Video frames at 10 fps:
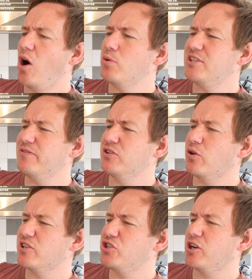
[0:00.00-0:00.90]
Oh, it's even
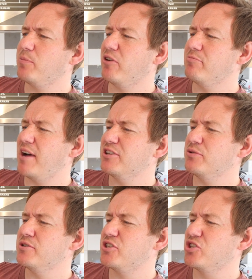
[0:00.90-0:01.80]
got the Sugar Puff Man
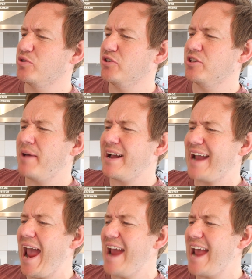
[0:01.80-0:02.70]
doing a story on the
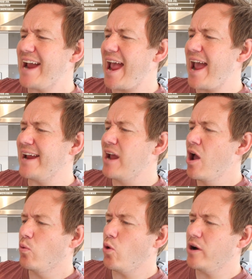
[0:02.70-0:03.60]
back. Hey, hey, hey,
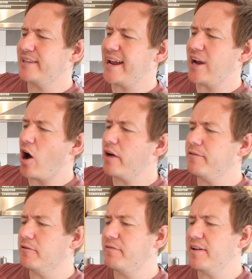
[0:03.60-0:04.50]
what a day. I
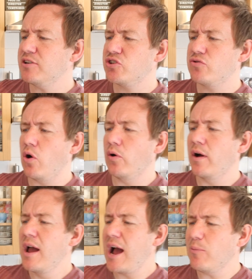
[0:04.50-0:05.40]
feel fit and strong.
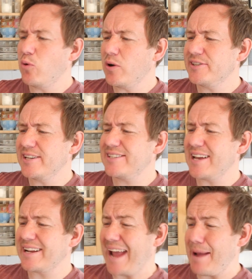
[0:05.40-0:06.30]
And what is this?
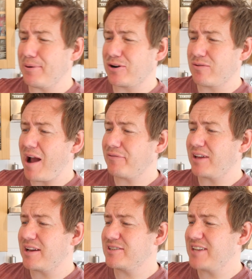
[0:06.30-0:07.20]
A caper
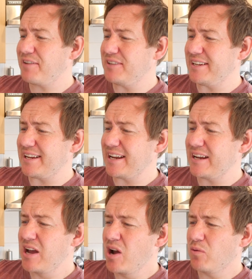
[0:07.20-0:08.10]
craft, a safety
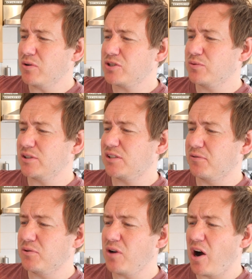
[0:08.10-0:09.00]
gear. What's all this
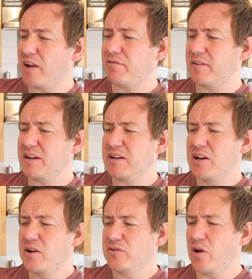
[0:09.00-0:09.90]
for? I fear.
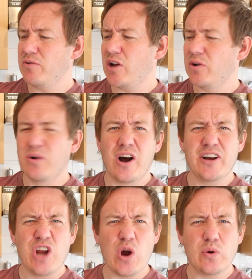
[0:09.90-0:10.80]
No, no,
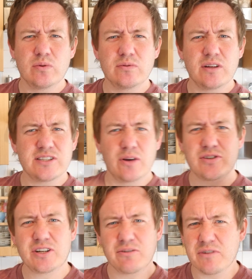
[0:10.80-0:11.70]
I know. That
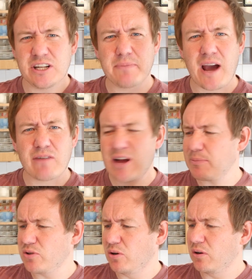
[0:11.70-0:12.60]
sounds like a really bad
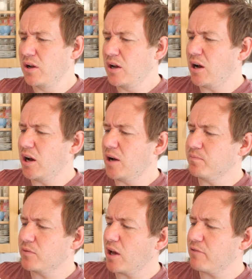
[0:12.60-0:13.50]
rap song.
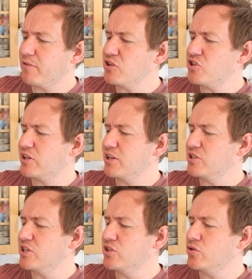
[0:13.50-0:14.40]
Um, adventure
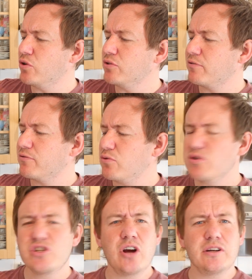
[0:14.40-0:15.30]
continued on the
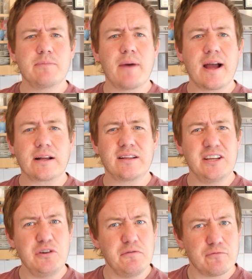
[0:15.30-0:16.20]
fruit chutney pack.
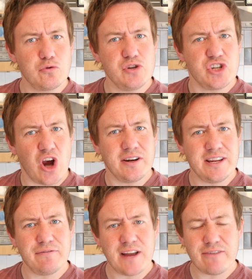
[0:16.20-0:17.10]
They do fruit
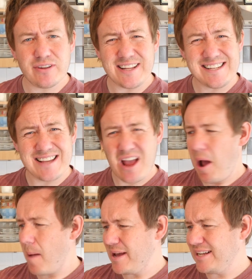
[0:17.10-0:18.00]
chutney flavor of these?
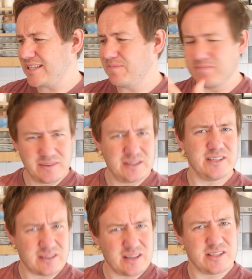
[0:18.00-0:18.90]
Amazing.
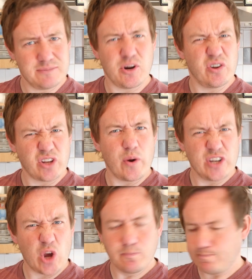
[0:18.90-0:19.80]
Let's get the tomato
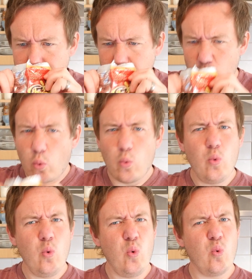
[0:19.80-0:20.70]
going though.
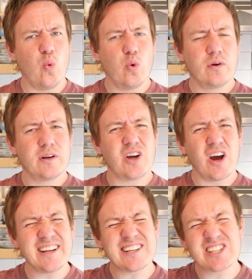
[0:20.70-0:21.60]
Ooh,
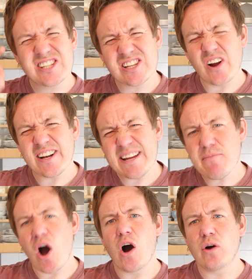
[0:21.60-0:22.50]
kind of like a slightly
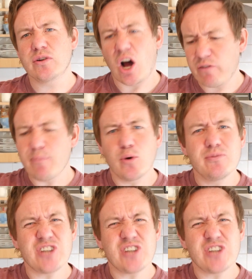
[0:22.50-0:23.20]
mild of our boom